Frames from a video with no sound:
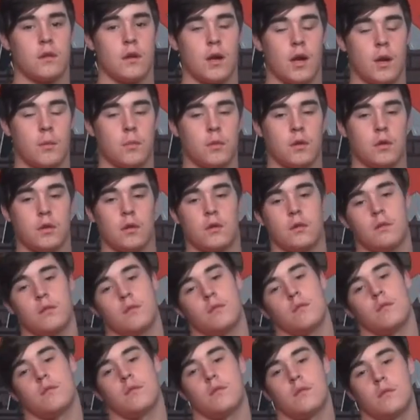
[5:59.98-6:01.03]
I
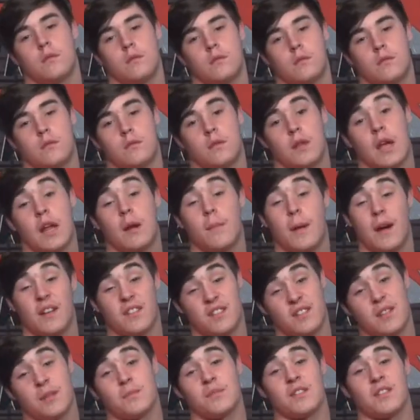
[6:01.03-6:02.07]
mean, that about
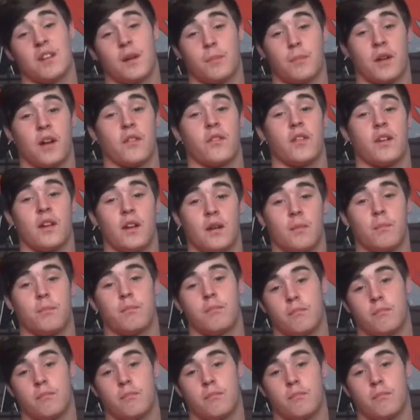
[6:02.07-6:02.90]
sums it up right there.